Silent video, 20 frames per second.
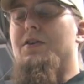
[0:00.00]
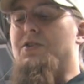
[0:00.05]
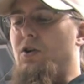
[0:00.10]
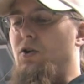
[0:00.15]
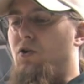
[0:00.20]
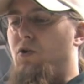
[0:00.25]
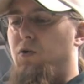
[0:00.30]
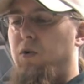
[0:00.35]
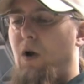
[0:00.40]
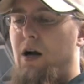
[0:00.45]
It's
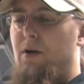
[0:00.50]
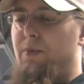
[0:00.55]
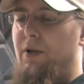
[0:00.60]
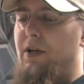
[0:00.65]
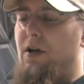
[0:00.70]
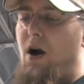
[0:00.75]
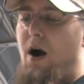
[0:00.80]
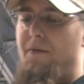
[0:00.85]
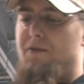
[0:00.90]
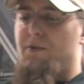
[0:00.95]

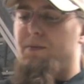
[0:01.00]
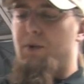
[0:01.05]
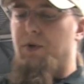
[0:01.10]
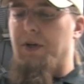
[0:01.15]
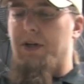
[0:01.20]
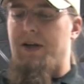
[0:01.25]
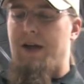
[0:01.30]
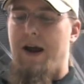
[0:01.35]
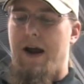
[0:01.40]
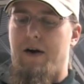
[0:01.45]
incredibly comfortable
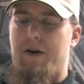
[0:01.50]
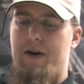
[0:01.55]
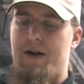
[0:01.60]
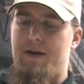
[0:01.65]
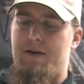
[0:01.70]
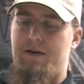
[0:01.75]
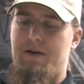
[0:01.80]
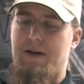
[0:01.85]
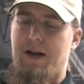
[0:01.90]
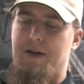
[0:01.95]
to
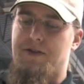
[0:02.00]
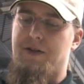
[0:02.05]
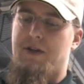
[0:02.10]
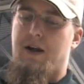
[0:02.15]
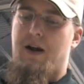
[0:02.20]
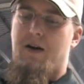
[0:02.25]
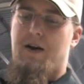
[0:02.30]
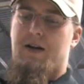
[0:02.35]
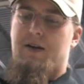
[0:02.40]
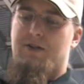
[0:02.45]
carry as a
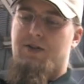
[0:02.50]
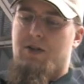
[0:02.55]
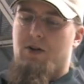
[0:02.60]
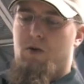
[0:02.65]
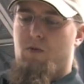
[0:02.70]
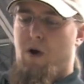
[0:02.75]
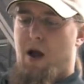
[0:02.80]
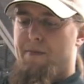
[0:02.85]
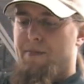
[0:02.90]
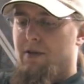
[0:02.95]
carry
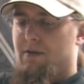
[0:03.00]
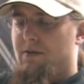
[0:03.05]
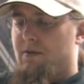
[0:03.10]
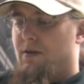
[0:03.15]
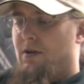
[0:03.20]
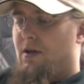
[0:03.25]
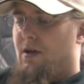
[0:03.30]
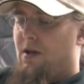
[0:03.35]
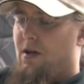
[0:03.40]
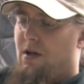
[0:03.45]
concealed
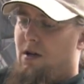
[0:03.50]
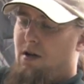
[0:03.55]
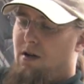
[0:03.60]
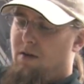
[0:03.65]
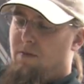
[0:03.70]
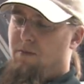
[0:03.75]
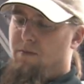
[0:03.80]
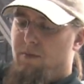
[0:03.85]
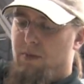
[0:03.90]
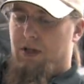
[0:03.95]
weapon
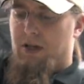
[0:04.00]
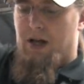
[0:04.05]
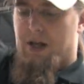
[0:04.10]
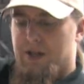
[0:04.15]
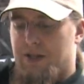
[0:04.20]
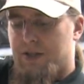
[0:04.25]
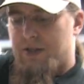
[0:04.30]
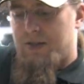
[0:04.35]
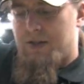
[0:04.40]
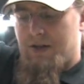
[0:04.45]

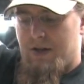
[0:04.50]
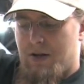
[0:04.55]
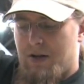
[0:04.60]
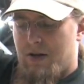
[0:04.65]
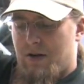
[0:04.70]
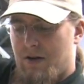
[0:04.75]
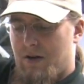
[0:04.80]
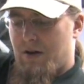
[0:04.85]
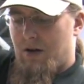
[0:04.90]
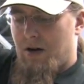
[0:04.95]
because of the,